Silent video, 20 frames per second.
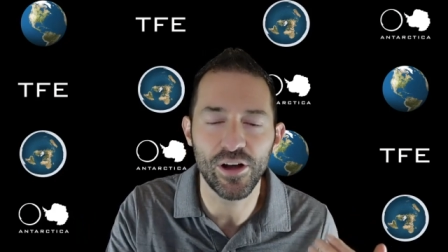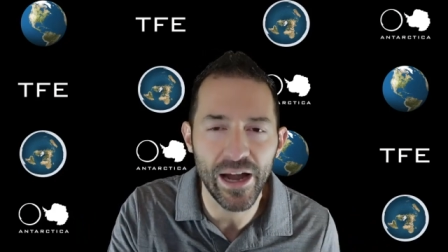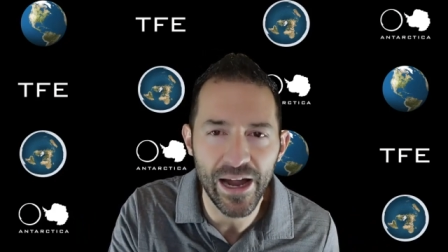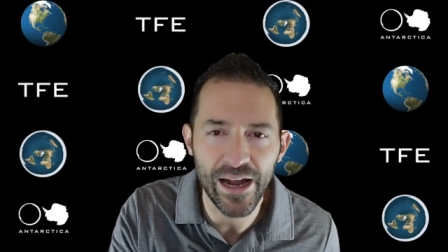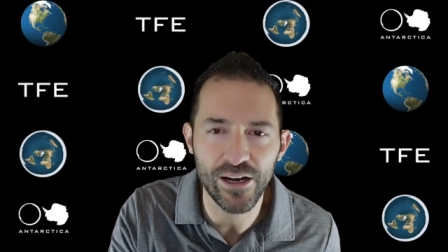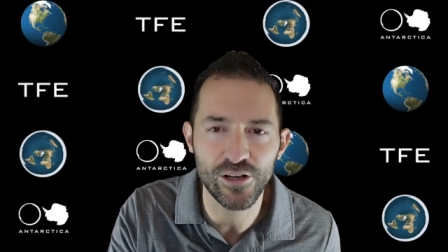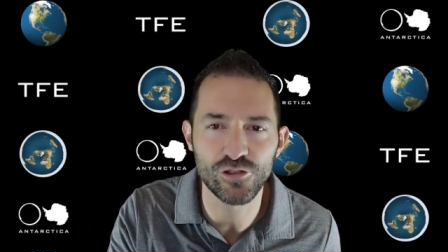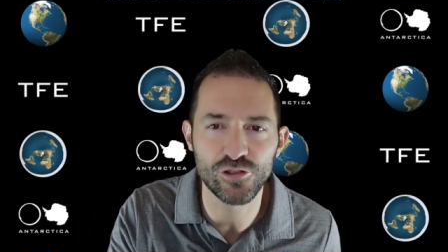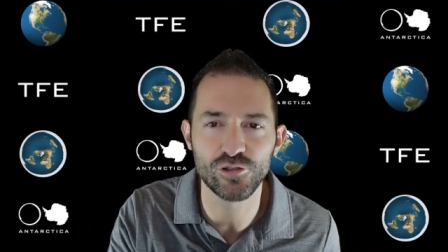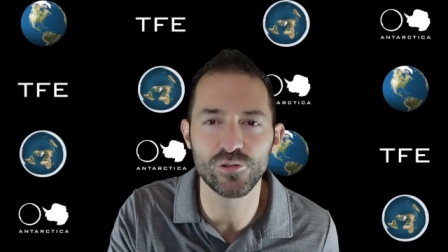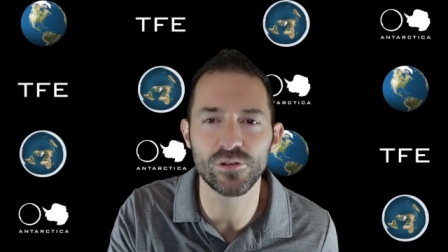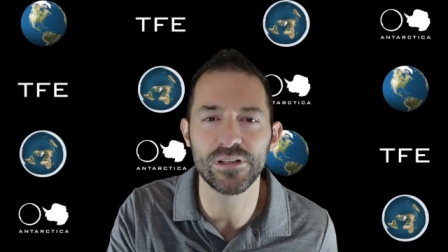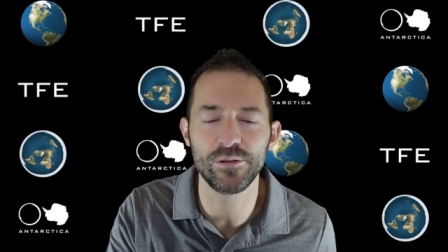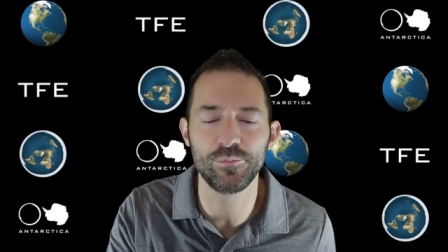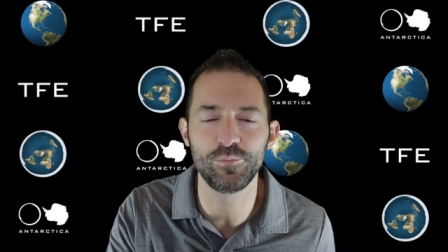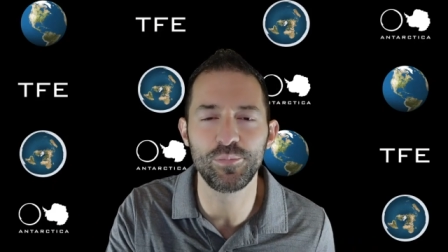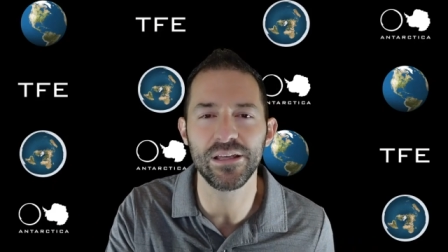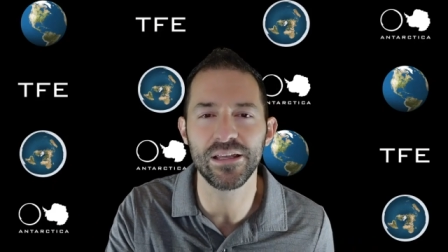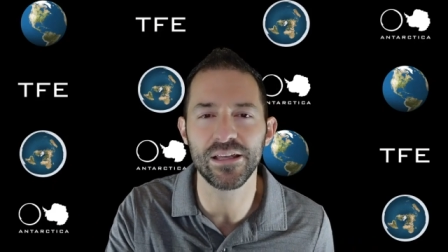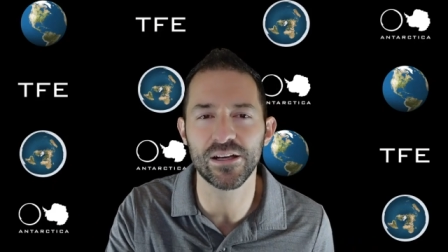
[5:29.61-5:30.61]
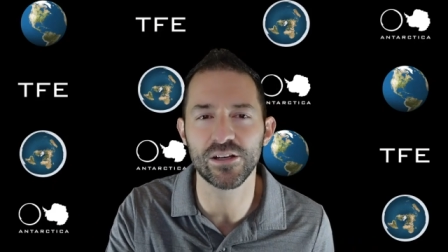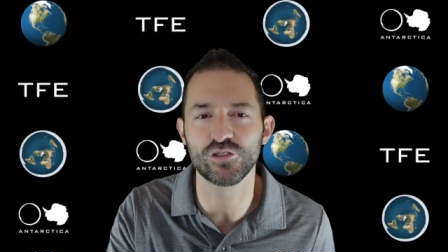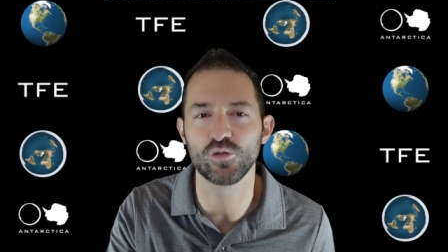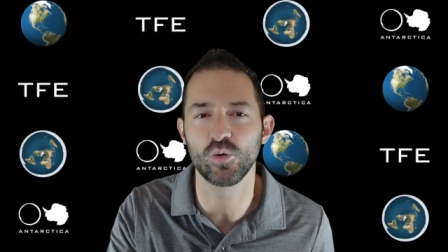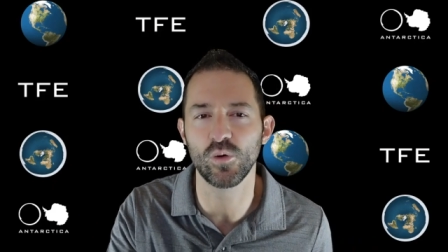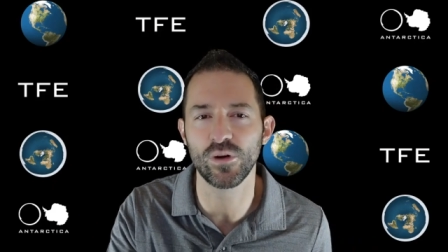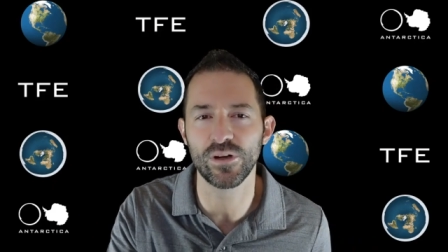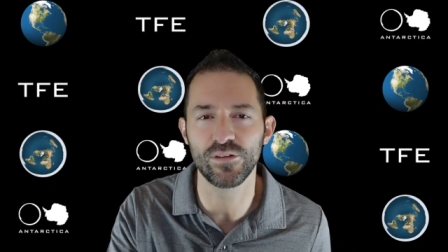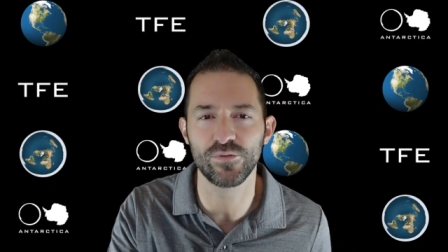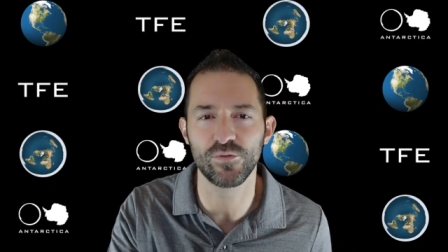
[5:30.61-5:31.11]
actually being a
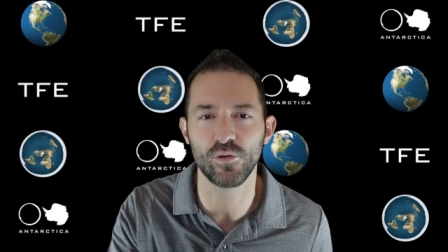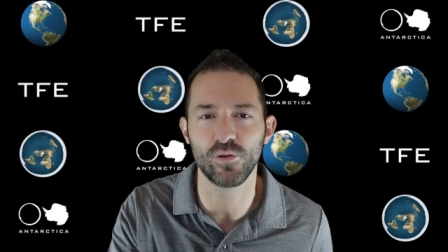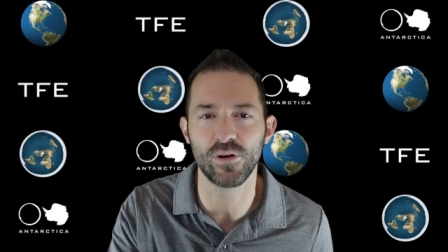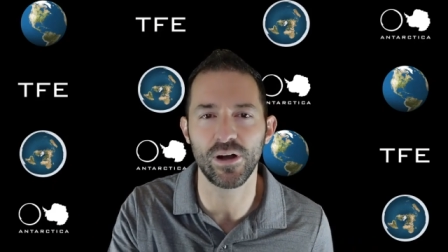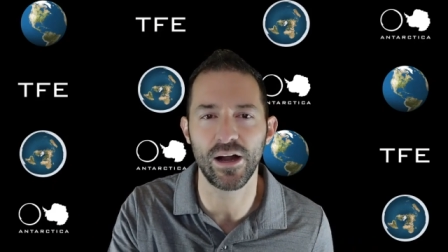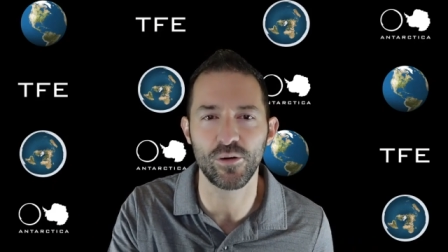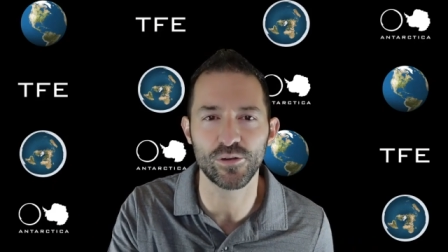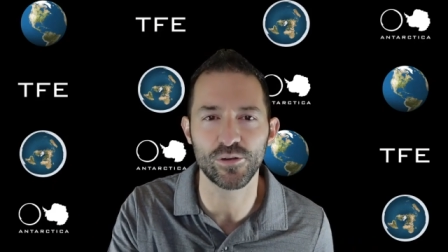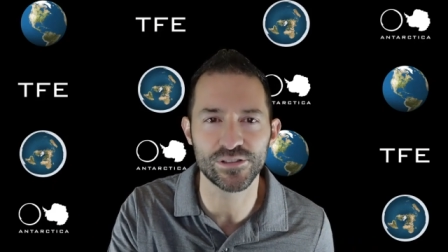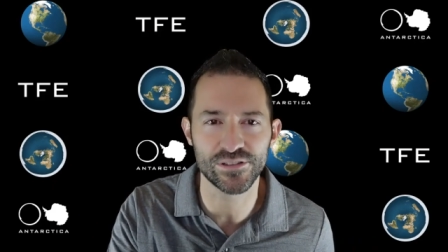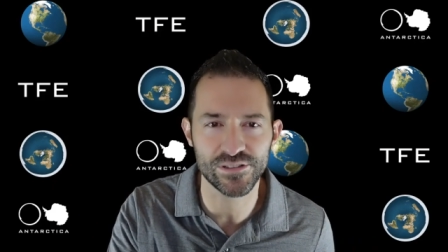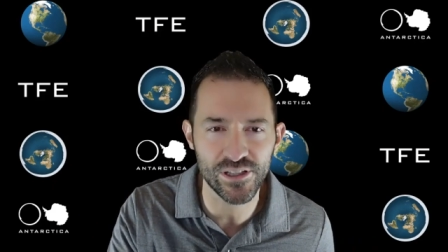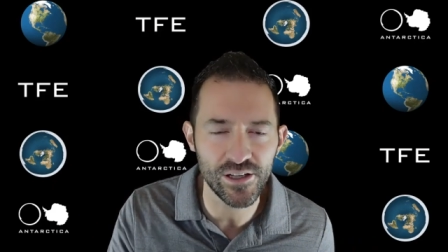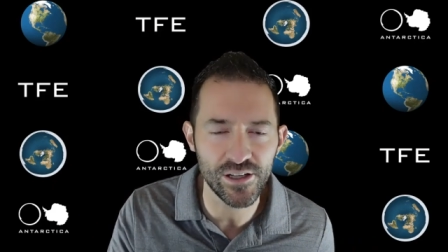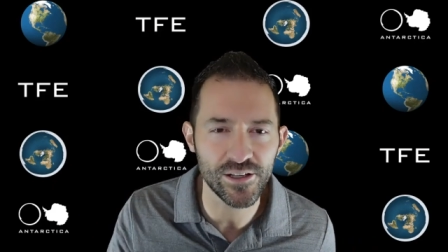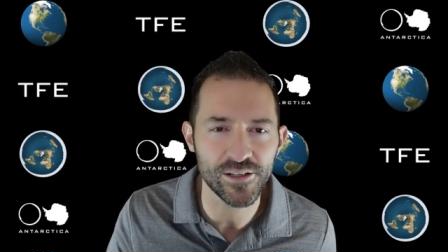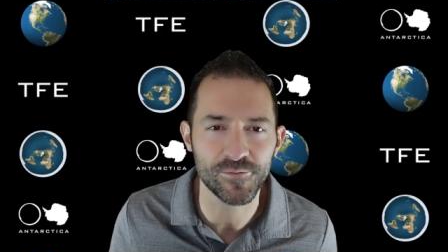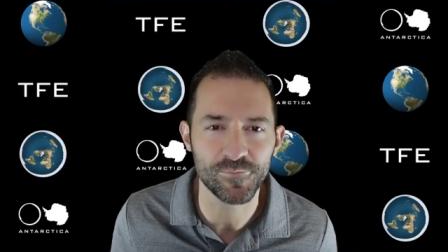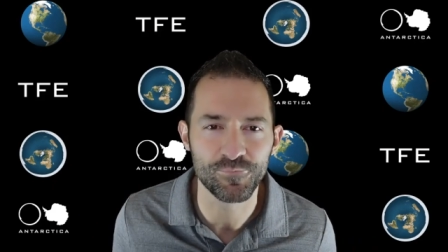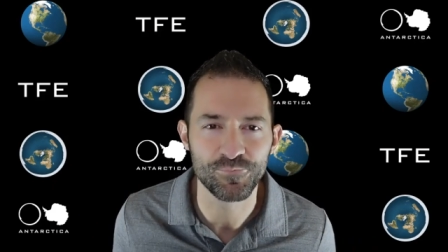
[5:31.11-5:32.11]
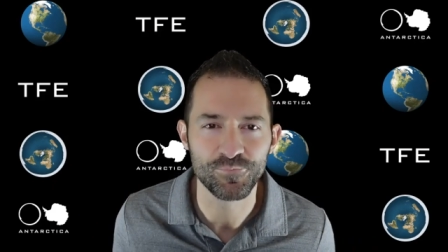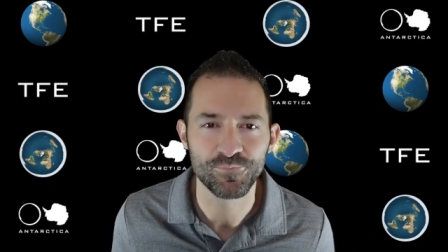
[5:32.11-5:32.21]
24-hour sun.